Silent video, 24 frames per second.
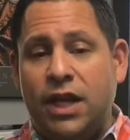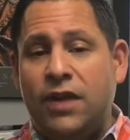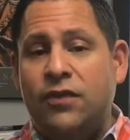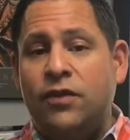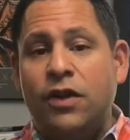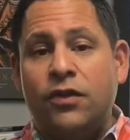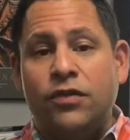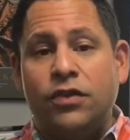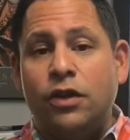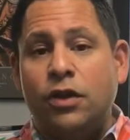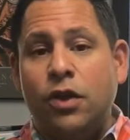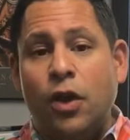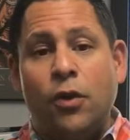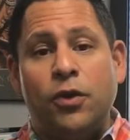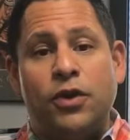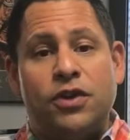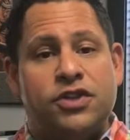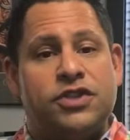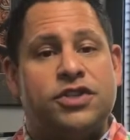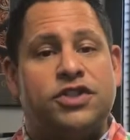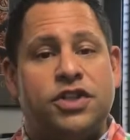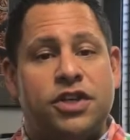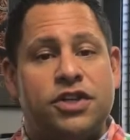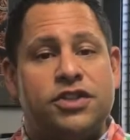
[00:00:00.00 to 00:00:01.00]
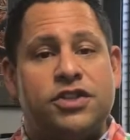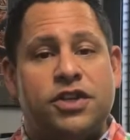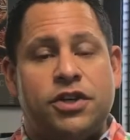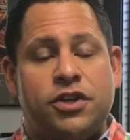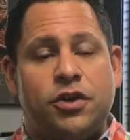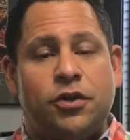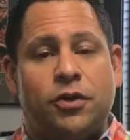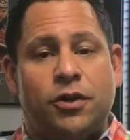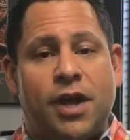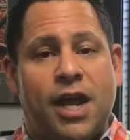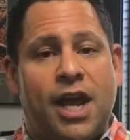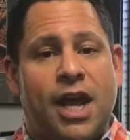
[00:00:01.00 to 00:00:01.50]
Even if the loan is just in
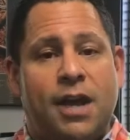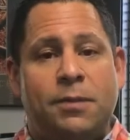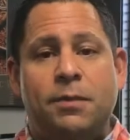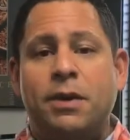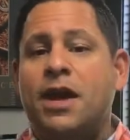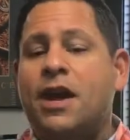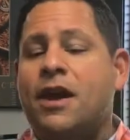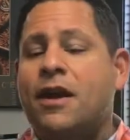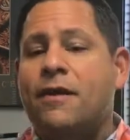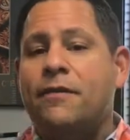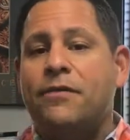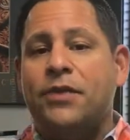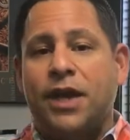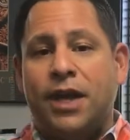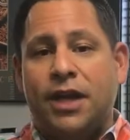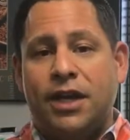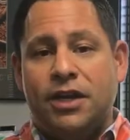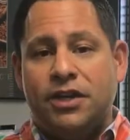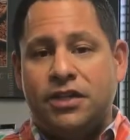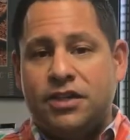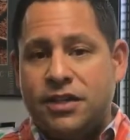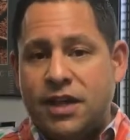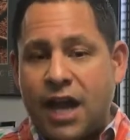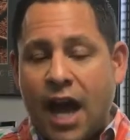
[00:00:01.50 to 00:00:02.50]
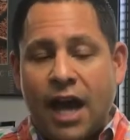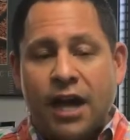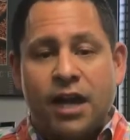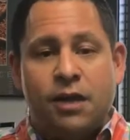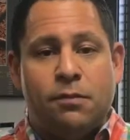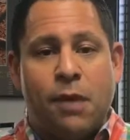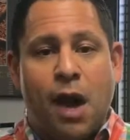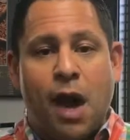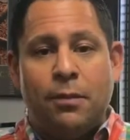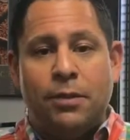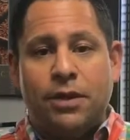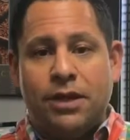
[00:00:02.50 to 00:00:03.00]
your name and it's not
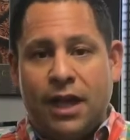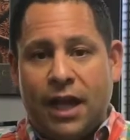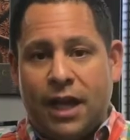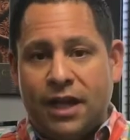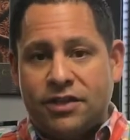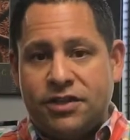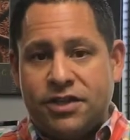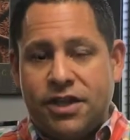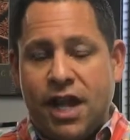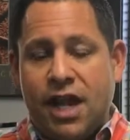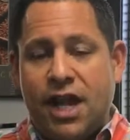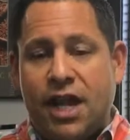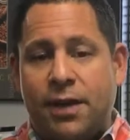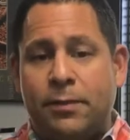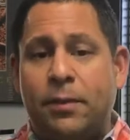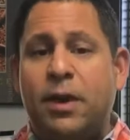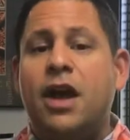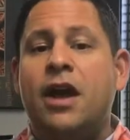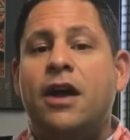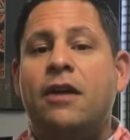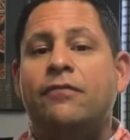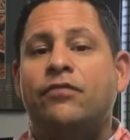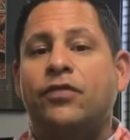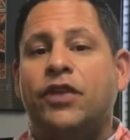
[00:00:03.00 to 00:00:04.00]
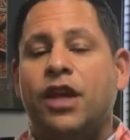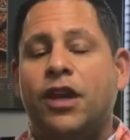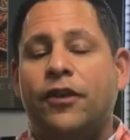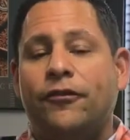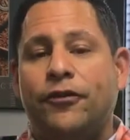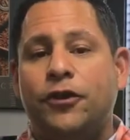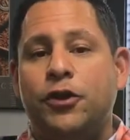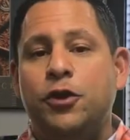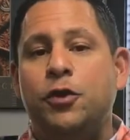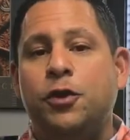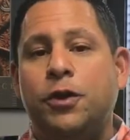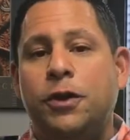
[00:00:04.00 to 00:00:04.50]
in mom and dad's name,
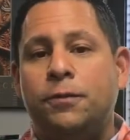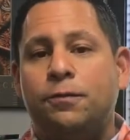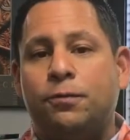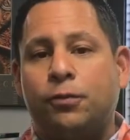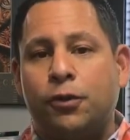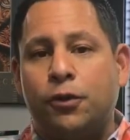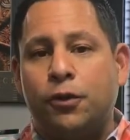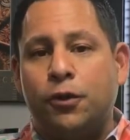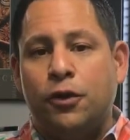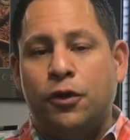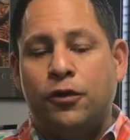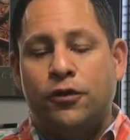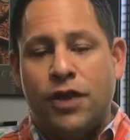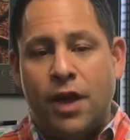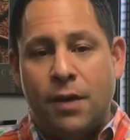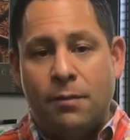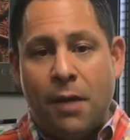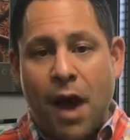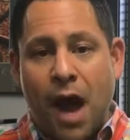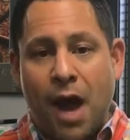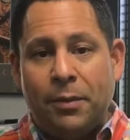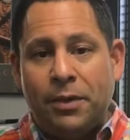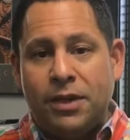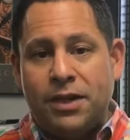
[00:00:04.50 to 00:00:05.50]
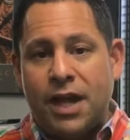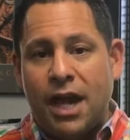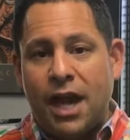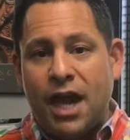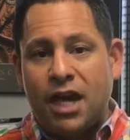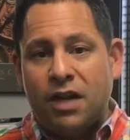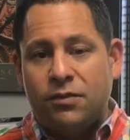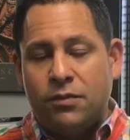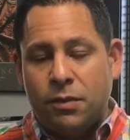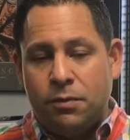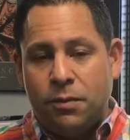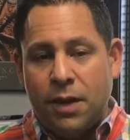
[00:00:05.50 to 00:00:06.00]
if you can prove that mom and
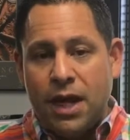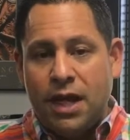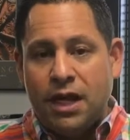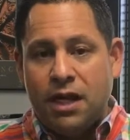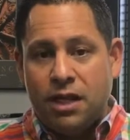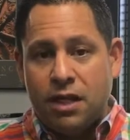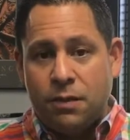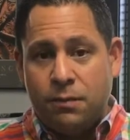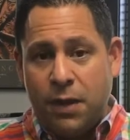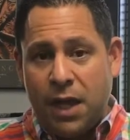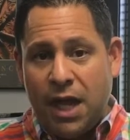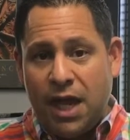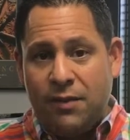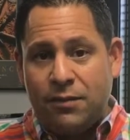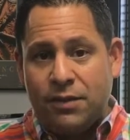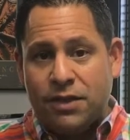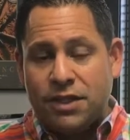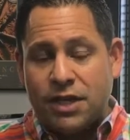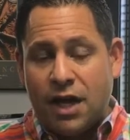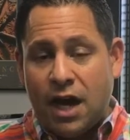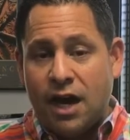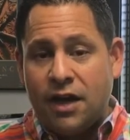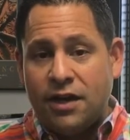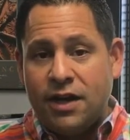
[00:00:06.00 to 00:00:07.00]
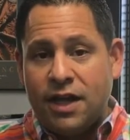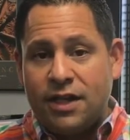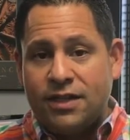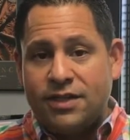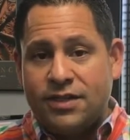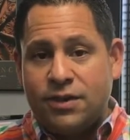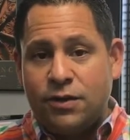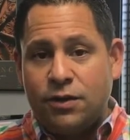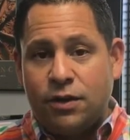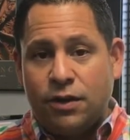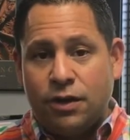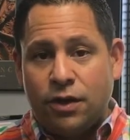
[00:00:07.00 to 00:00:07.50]
dad have been making the payments on that
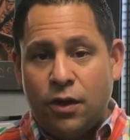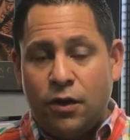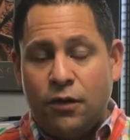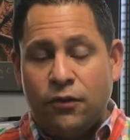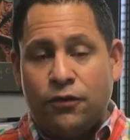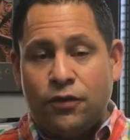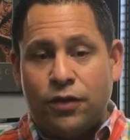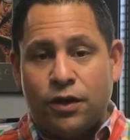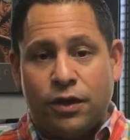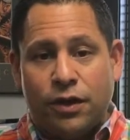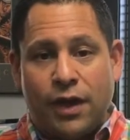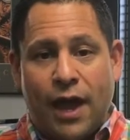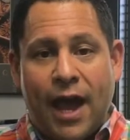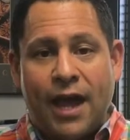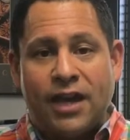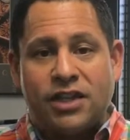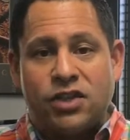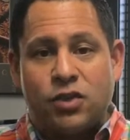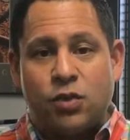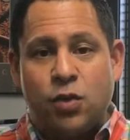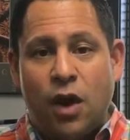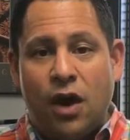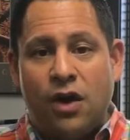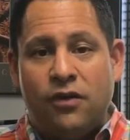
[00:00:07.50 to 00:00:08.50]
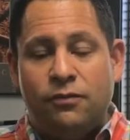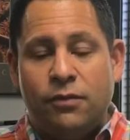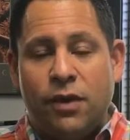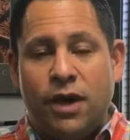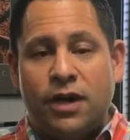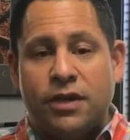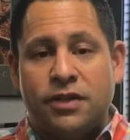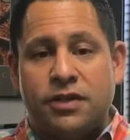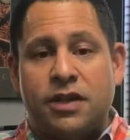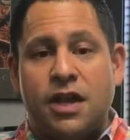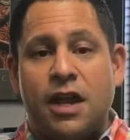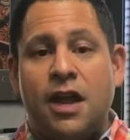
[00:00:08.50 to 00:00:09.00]
student loan for the last 12
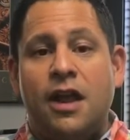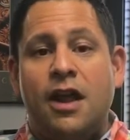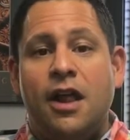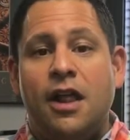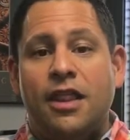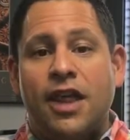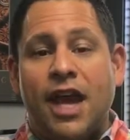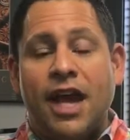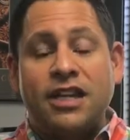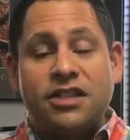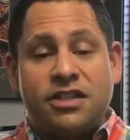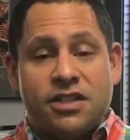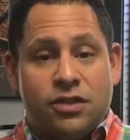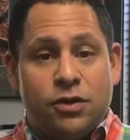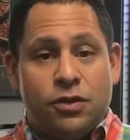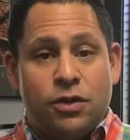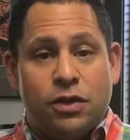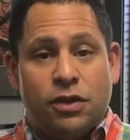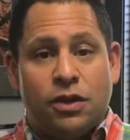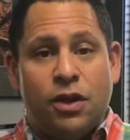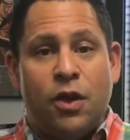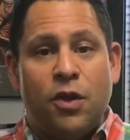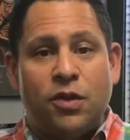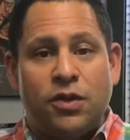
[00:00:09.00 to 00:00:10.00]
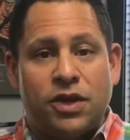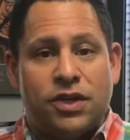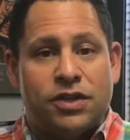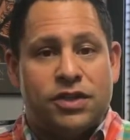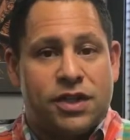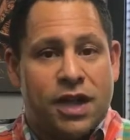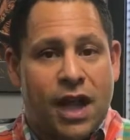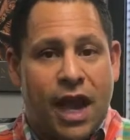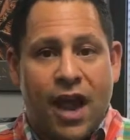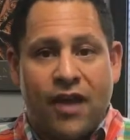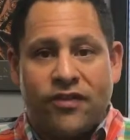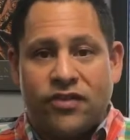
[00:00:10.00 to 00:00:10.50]
months, that student loan
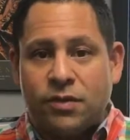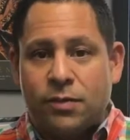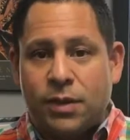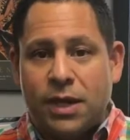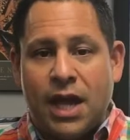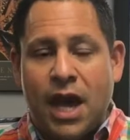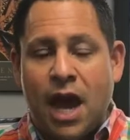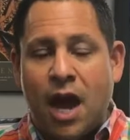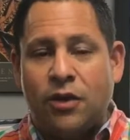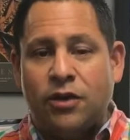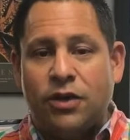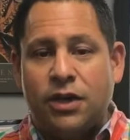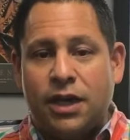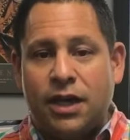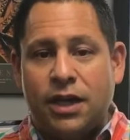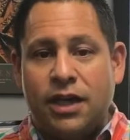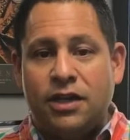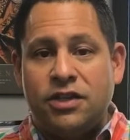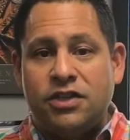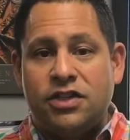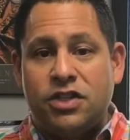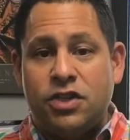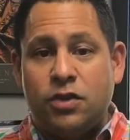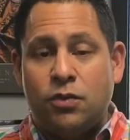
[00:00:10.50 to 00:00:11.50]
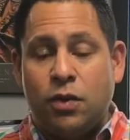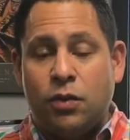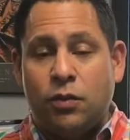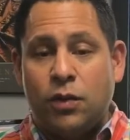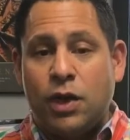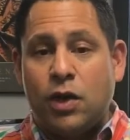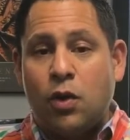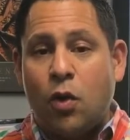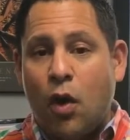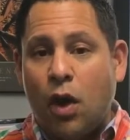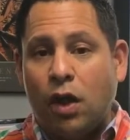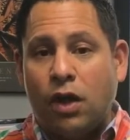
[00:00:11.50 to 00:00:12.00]
doesn't have to be counted against you when we
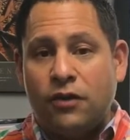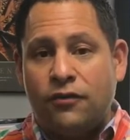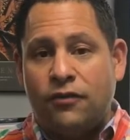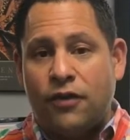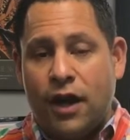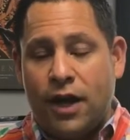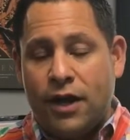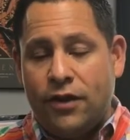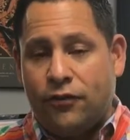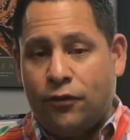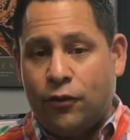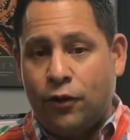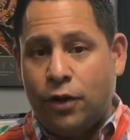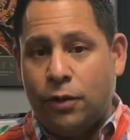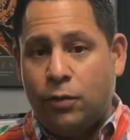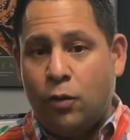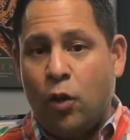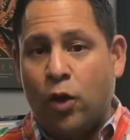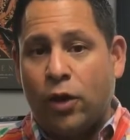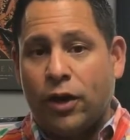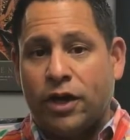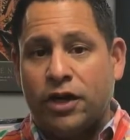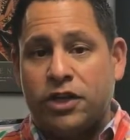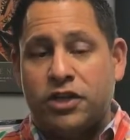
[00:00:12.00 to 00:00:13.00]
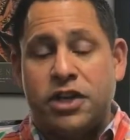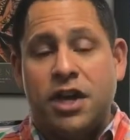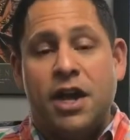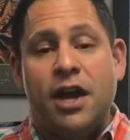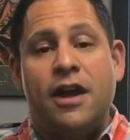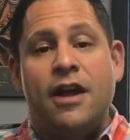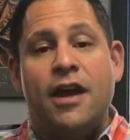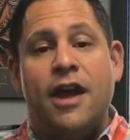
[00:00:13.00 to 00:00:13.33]
qualify for your mortgage.